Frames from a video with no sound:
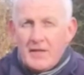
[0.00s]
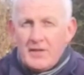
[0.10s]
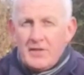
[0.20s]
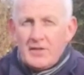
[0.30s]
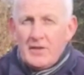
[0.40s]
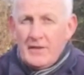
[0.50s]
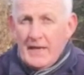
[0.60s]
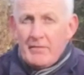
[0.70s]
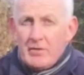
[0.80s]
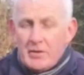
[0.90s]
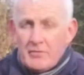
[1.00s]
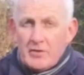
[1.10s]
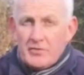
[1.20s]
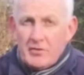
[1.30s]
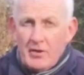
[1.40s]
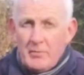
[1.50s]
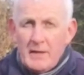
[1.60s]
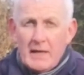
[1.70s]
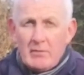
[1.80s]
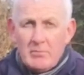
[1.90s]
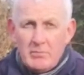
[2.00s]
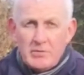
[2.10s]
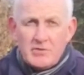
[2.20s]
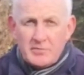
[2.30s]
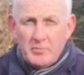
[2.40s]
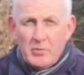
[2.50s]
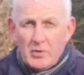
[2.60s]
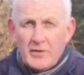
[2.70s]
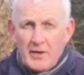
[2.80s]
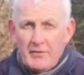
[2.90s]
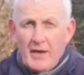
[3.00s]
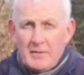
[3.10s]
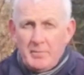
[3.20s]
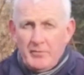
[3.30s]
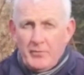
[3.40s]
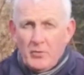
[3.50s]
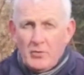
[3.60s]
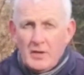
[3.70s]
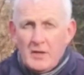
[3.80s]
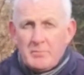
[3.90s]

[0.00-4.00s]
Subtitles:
can see the areas I've got to grow in now are much smaller than I've had before,